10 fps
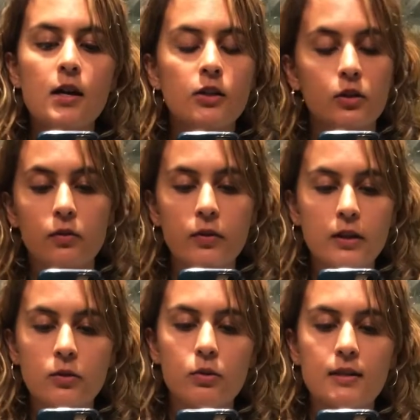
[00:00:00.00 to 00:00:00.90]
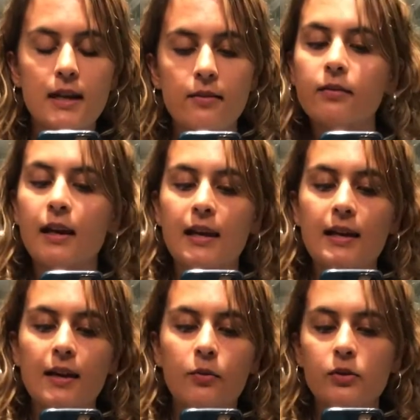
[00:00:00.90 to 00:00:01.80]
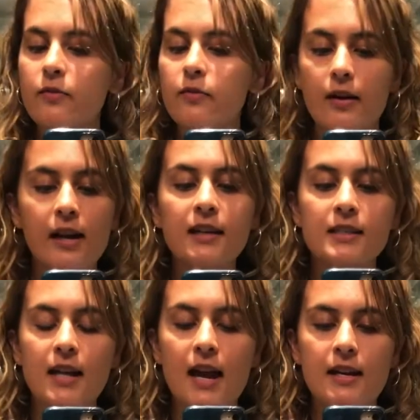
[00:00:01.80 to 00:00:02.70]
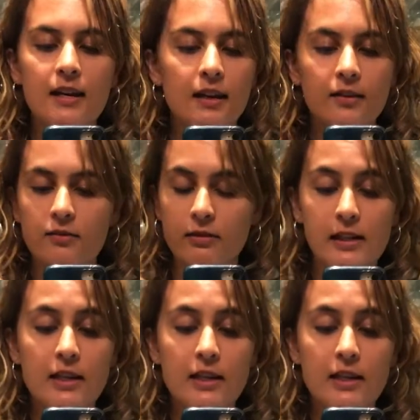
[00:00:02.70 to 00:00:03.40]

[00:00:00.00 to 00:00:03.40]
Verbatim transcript: So the first one definitely was very entertaining and really